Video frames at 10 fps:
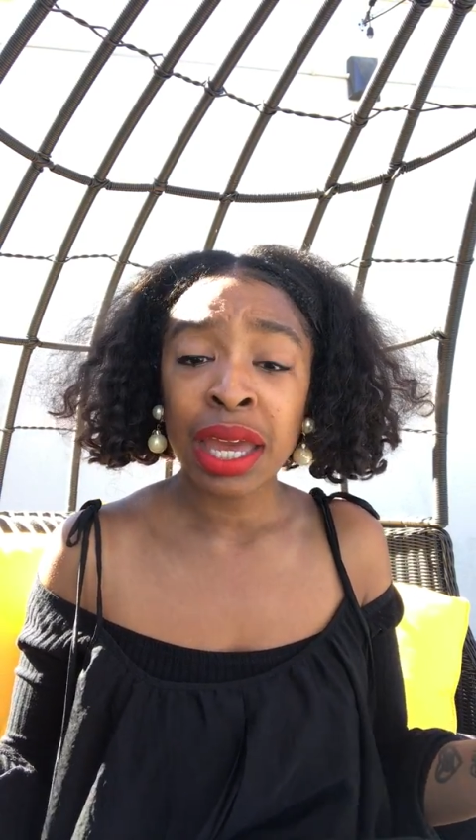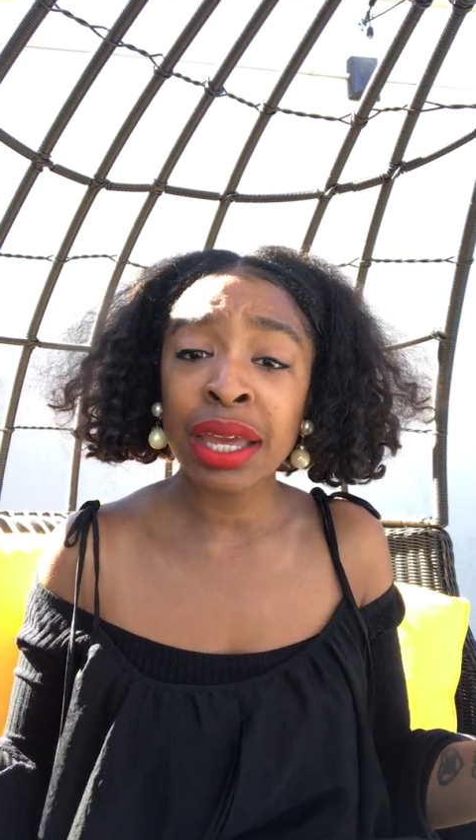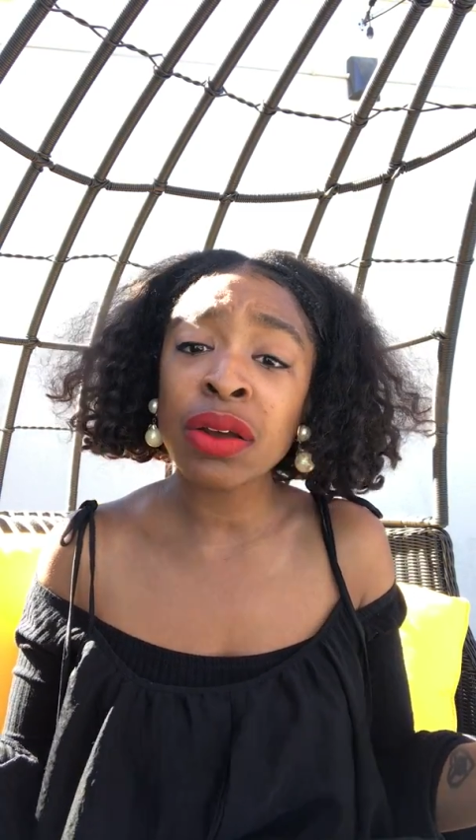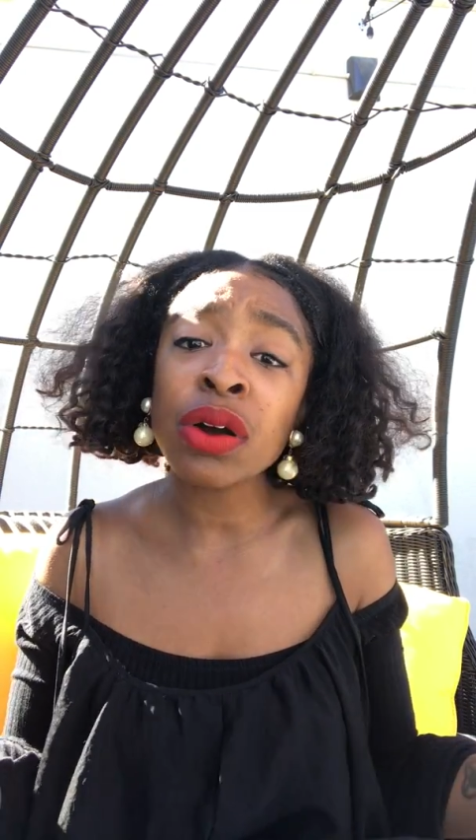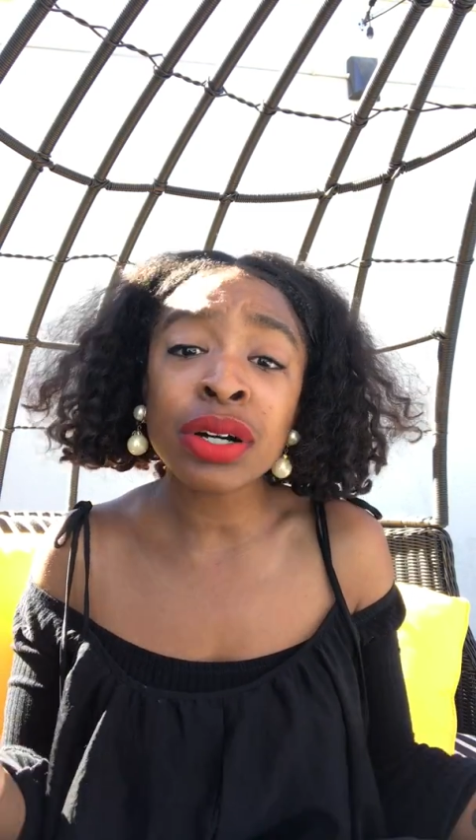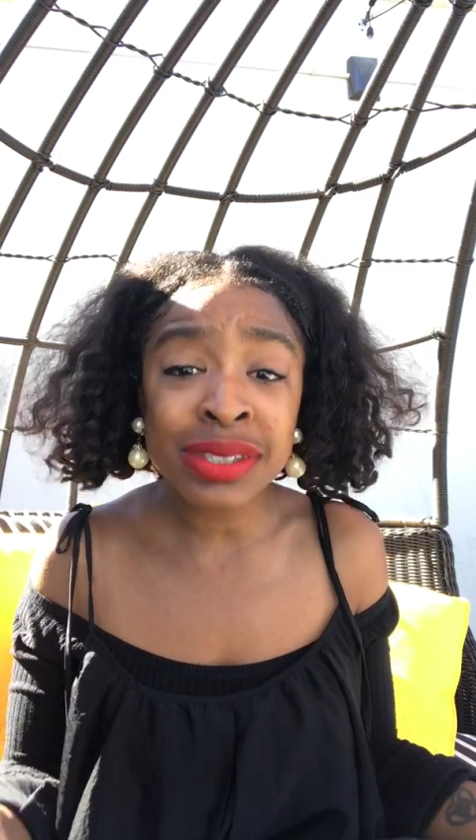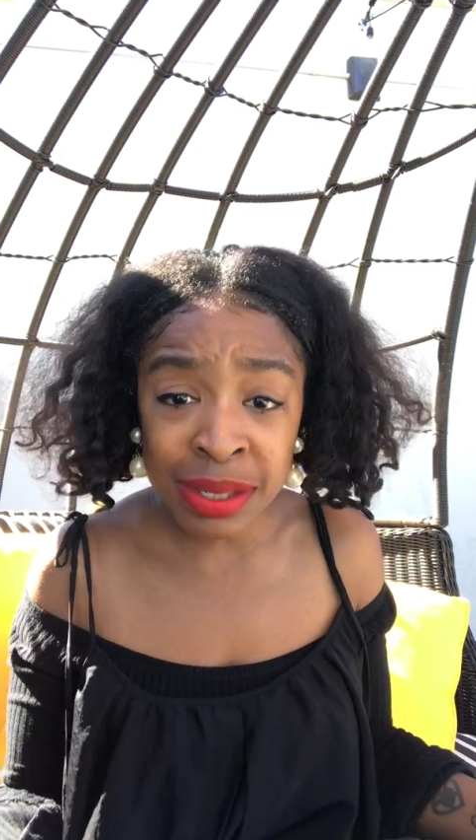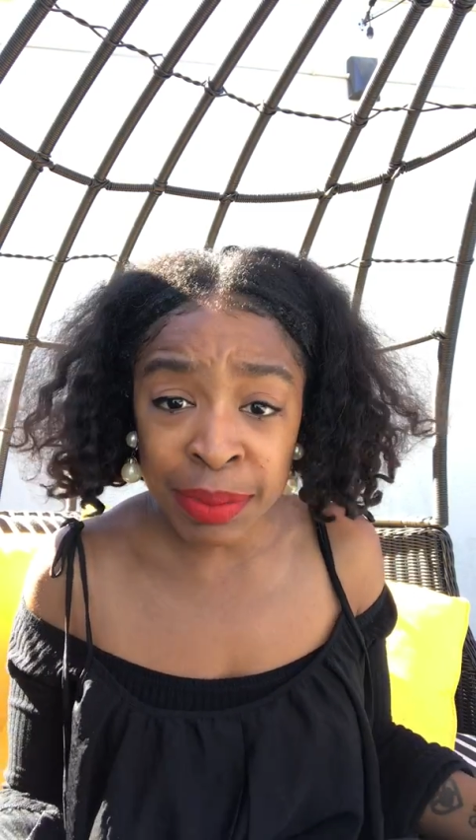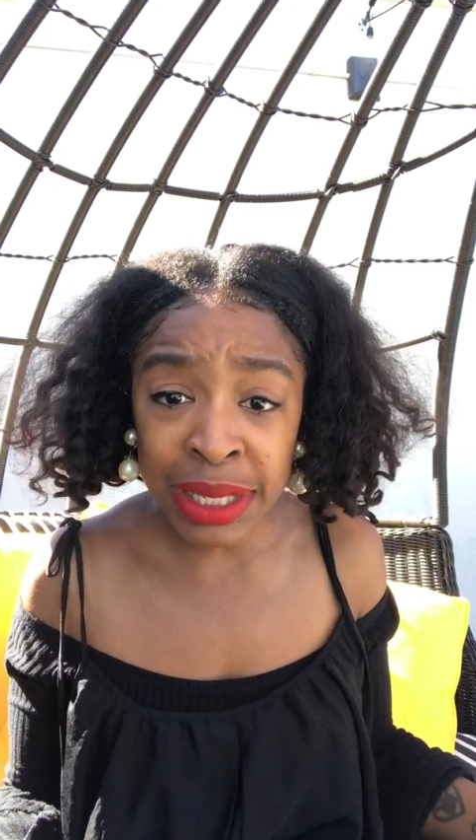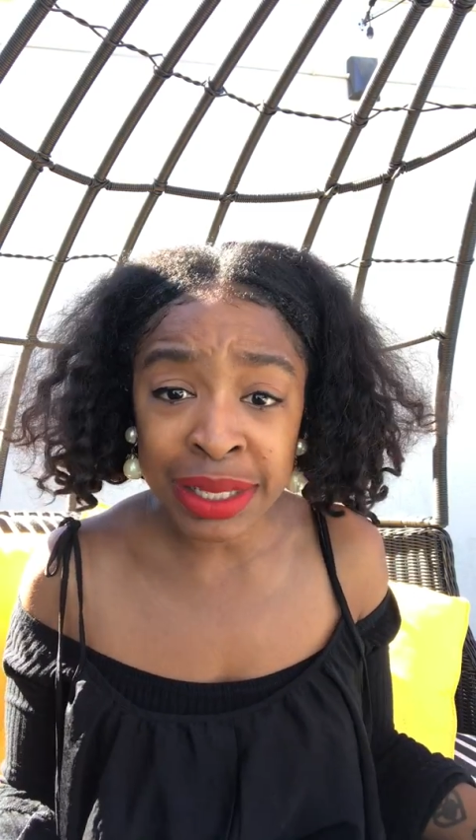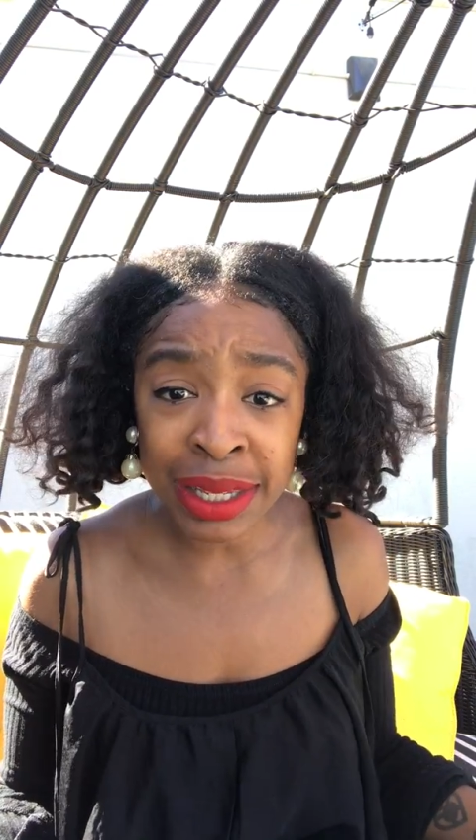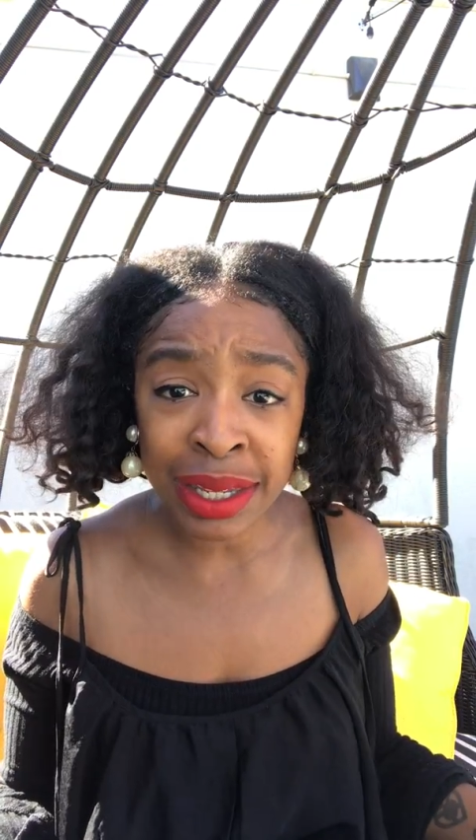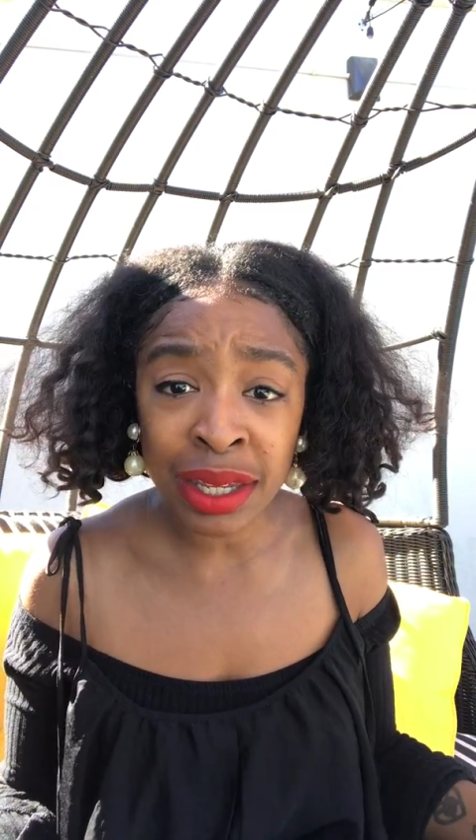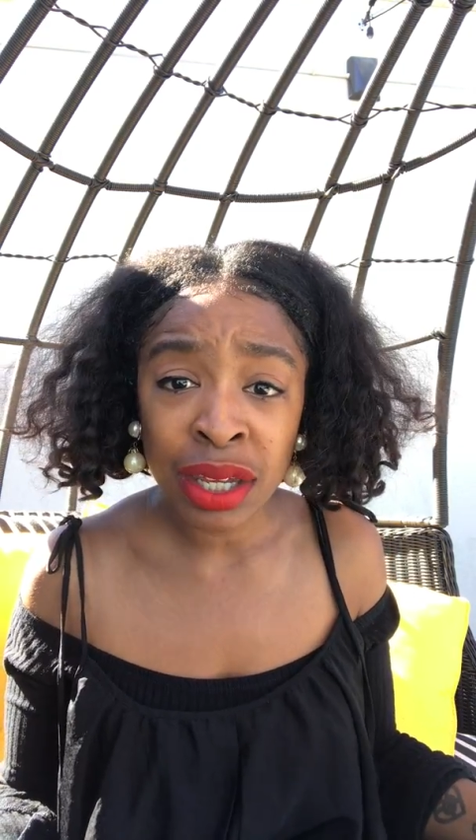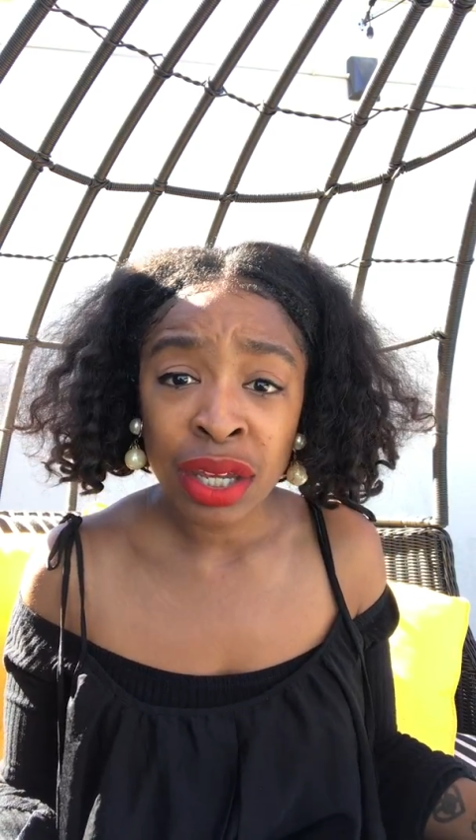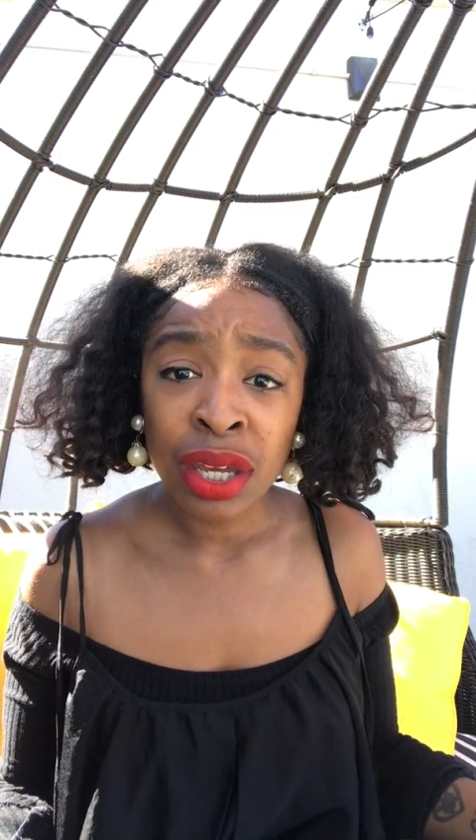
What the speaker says: and ultimately